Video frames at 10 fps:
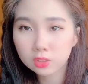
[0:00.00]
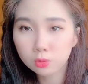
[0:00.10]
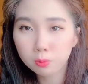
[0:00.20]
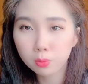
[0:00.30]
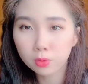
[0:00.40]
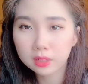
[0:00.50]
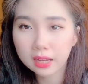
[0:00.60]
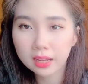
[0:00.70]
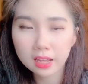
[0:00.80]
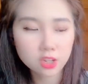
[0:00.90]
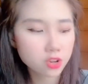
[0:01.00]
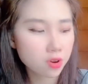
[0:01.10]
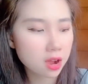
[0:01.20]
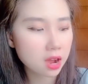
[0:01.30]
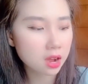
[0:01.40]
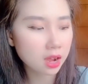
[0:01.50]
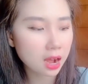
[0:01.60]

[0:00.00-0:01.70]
to put like extra